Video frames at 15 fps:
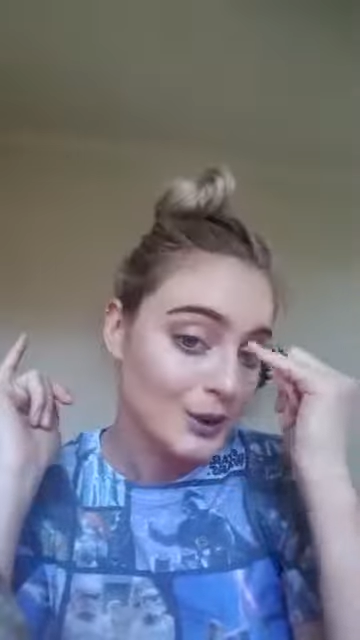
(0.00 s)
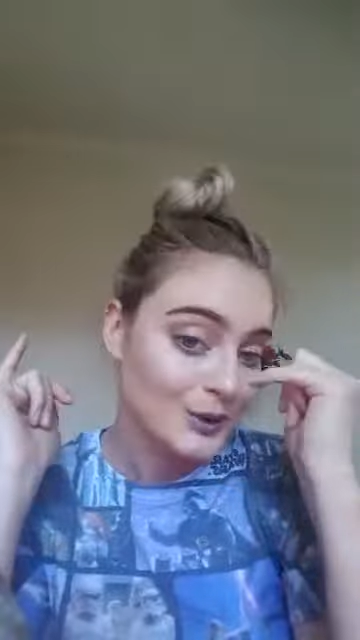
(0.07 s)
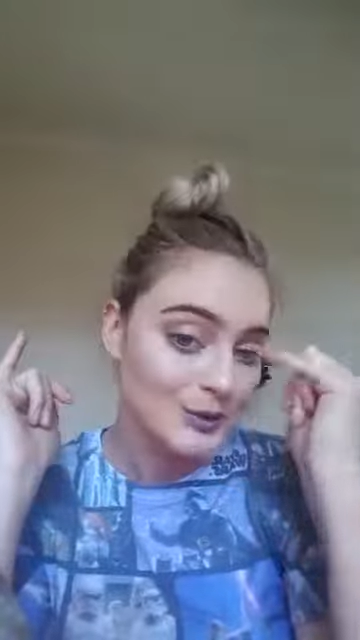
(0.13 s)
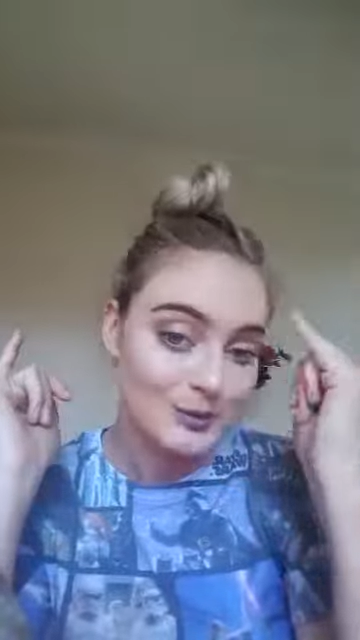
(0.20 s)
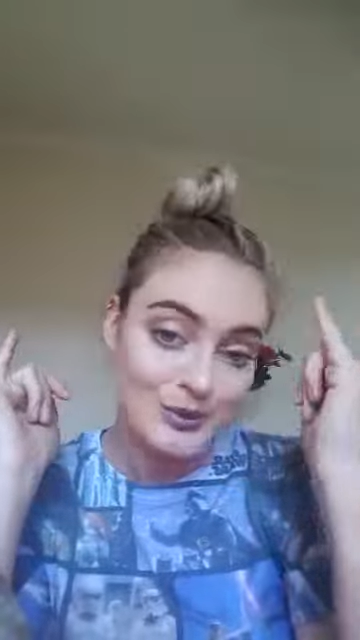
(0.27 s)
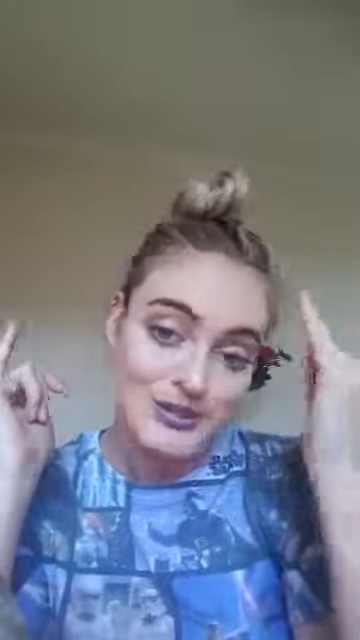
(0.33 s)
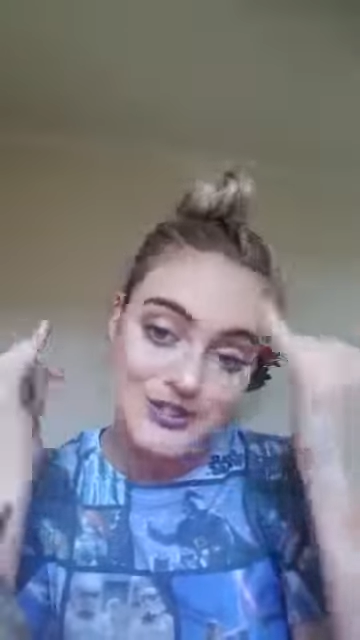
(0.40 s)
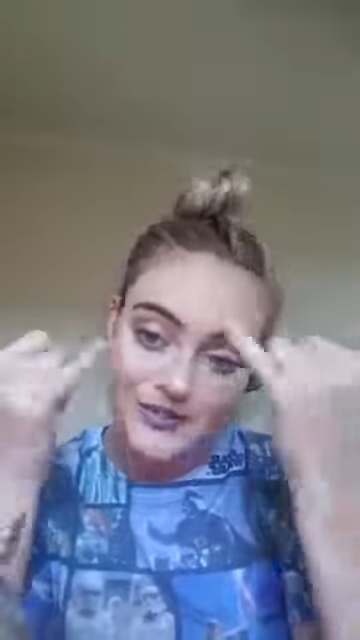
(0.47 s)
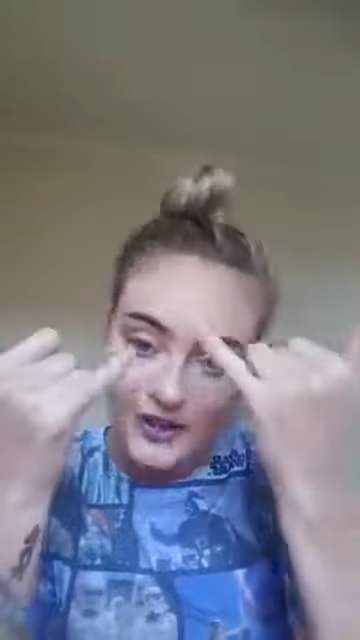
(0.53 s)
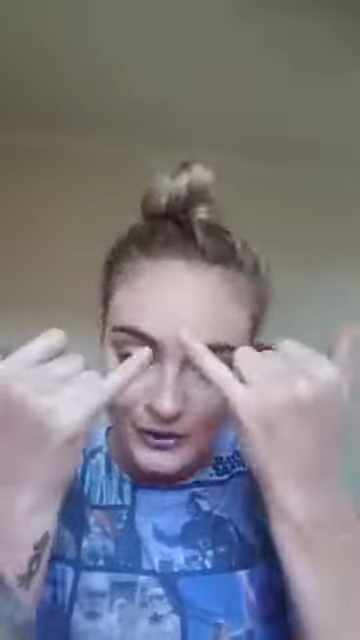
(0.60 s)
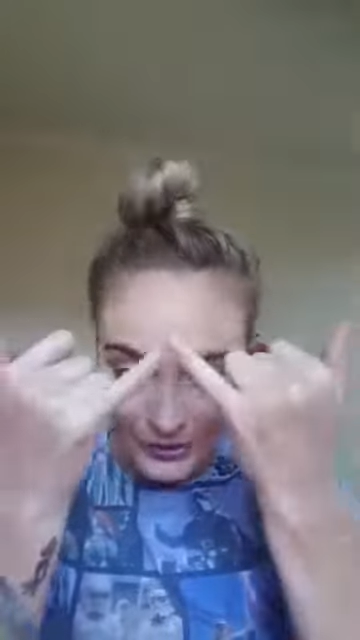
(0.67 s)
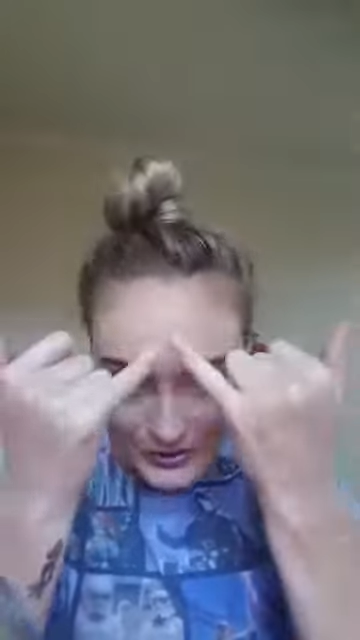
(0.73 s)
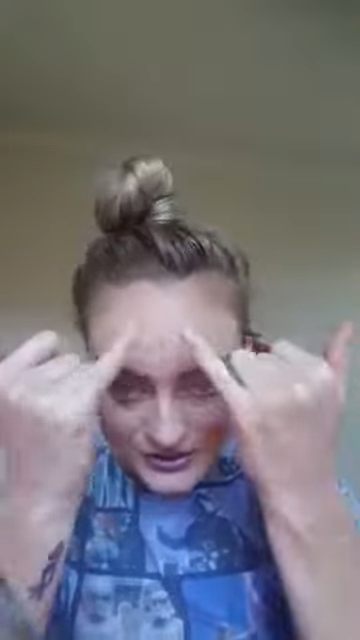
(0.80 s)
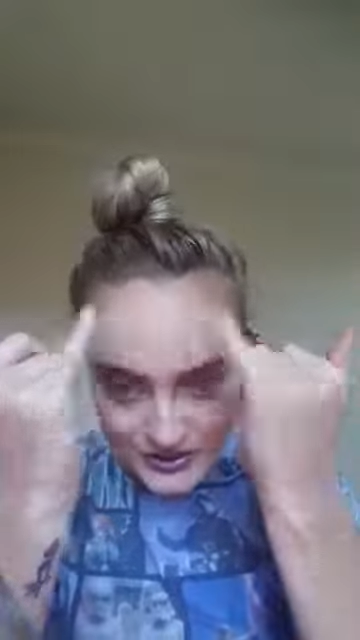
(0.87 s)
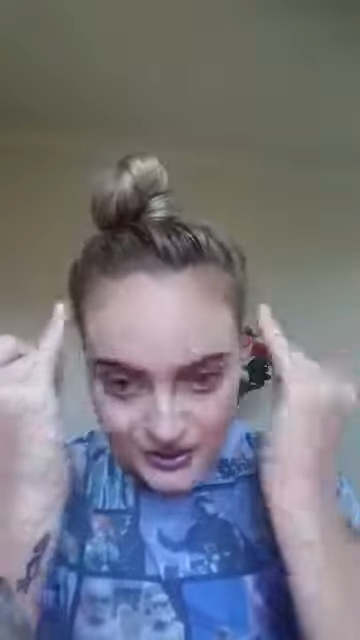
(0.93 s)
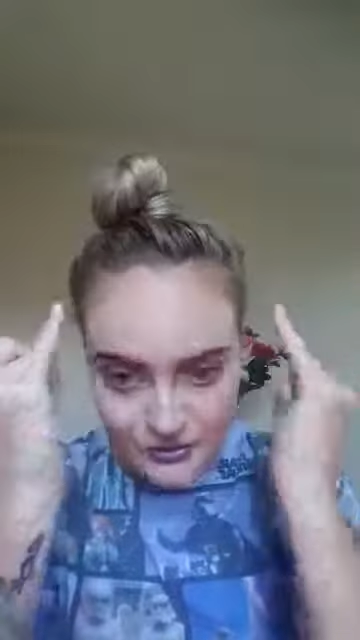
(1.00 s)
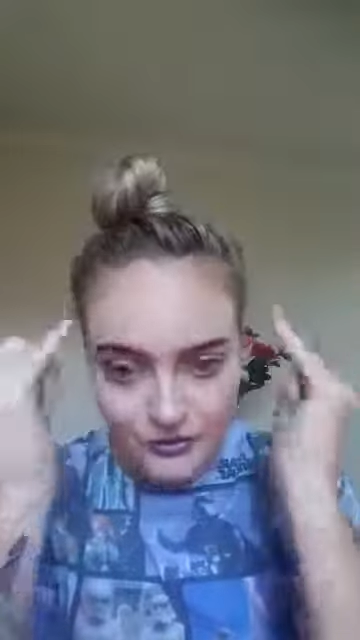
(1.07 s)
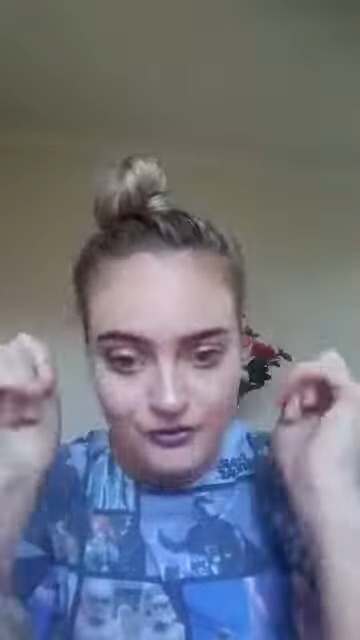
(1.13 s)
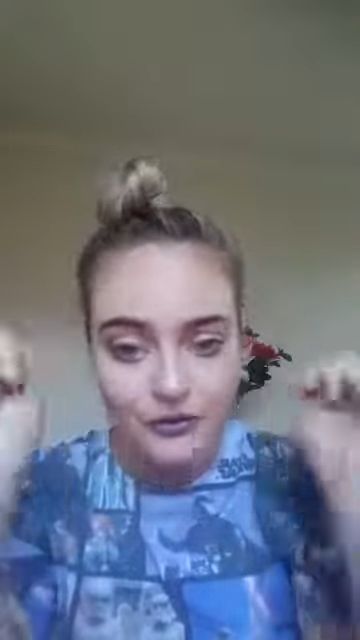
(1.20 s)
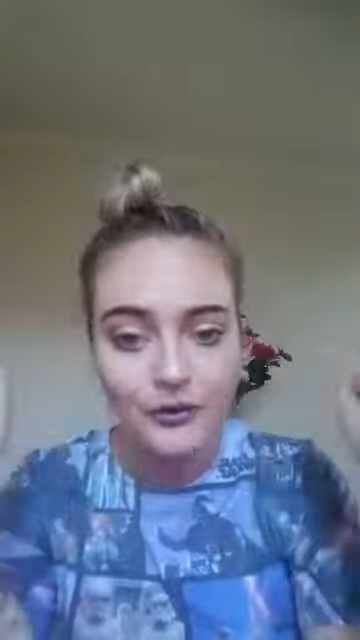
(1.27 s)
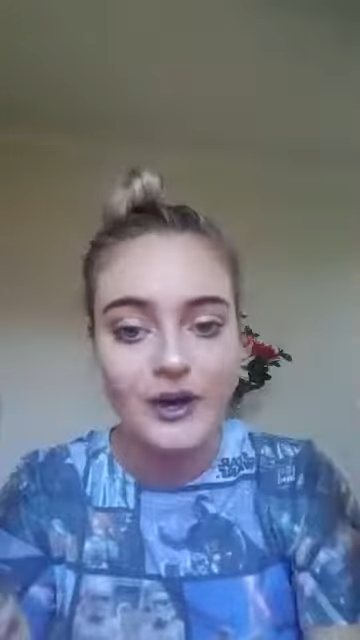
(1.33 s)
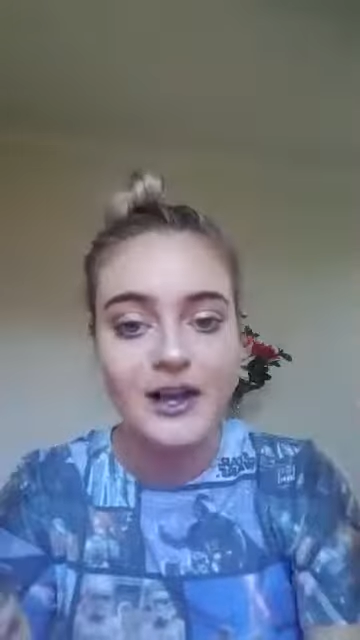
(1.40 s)
the bridge of our nose and our
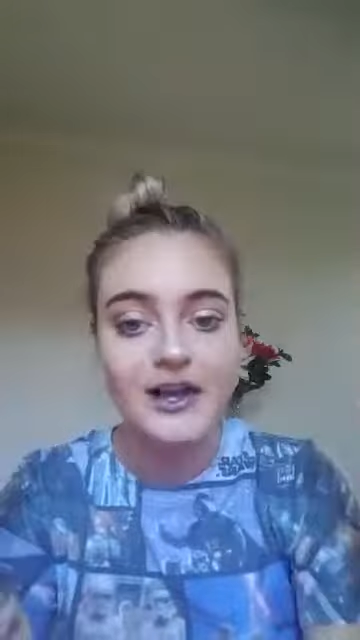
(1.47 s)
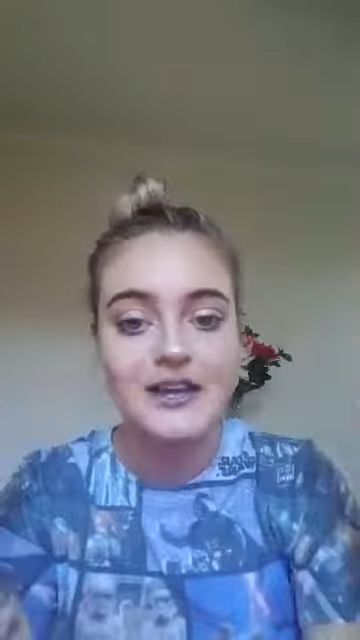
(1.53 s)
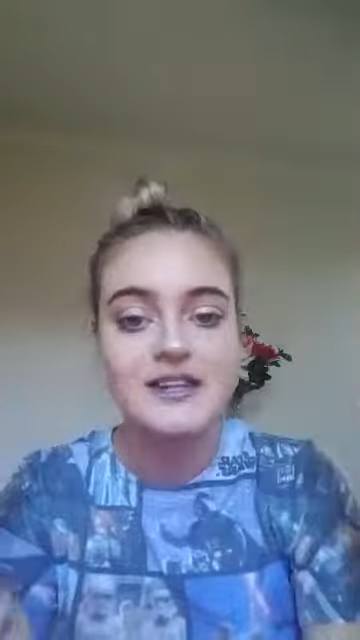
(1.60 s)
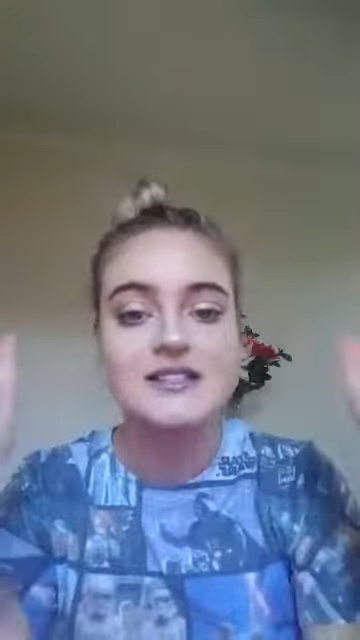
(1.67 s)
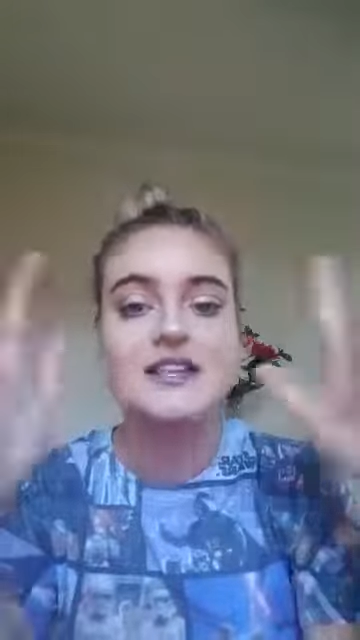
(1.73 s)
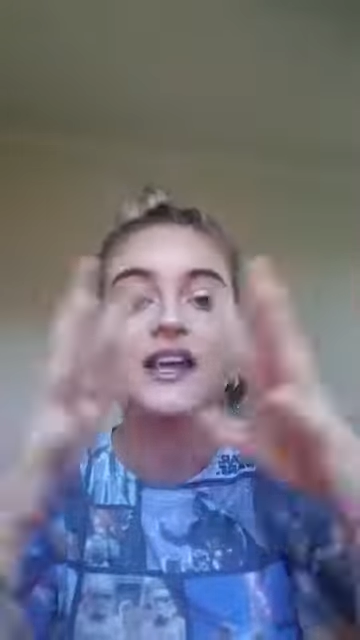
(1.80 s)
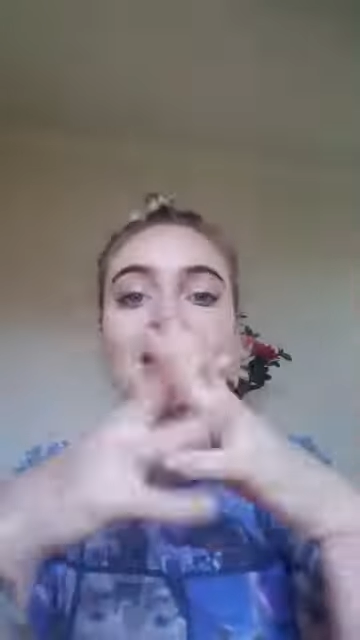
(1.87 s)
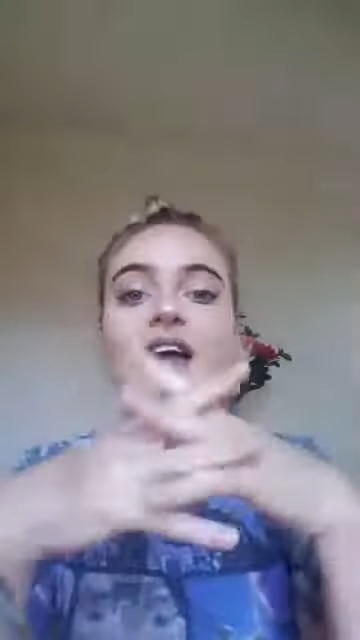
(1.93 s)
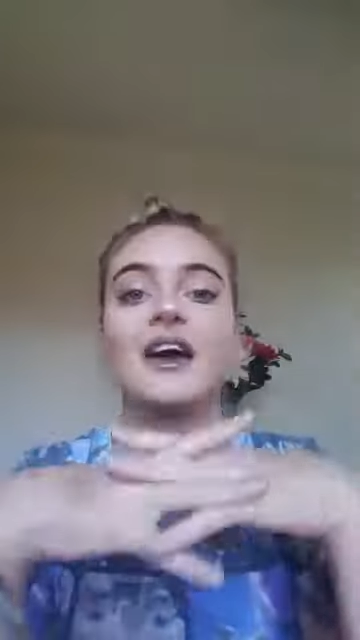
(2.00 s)
forehead.